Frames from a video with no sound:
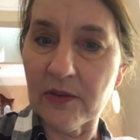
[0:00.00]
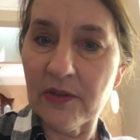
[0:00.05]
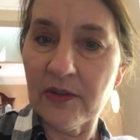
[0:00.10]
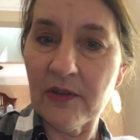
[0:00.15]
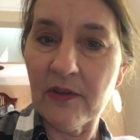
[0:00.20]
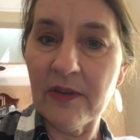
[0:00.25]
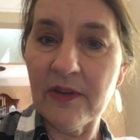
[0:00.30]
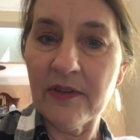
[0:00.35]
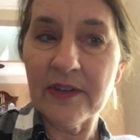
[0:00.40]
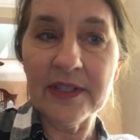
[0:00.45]

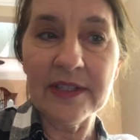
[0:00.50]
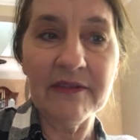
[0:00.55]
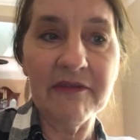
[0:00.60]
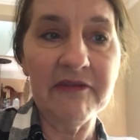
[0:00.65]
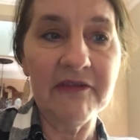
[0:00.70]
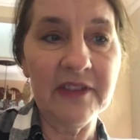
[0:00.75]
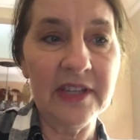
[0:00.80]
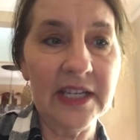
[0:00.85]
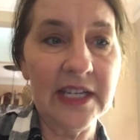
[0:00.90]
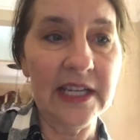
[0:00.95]
So there is a
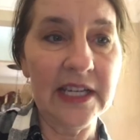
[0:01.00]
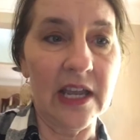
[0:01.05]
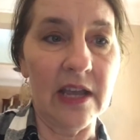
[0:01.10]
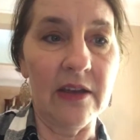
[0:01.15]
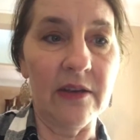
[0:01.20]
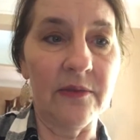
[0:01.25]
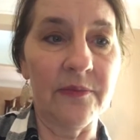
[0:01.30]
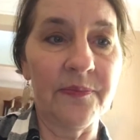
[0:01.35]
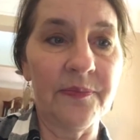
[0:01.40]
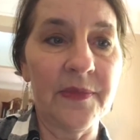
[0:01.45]

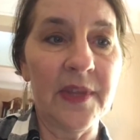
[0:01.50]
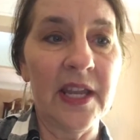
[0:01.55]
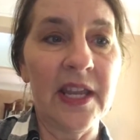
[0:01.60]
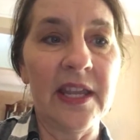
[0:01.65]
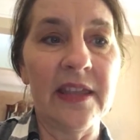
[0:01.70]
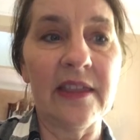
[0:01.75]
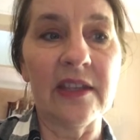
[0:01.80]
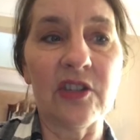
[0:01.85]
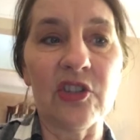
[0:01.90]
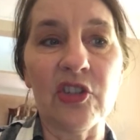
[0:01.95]
video that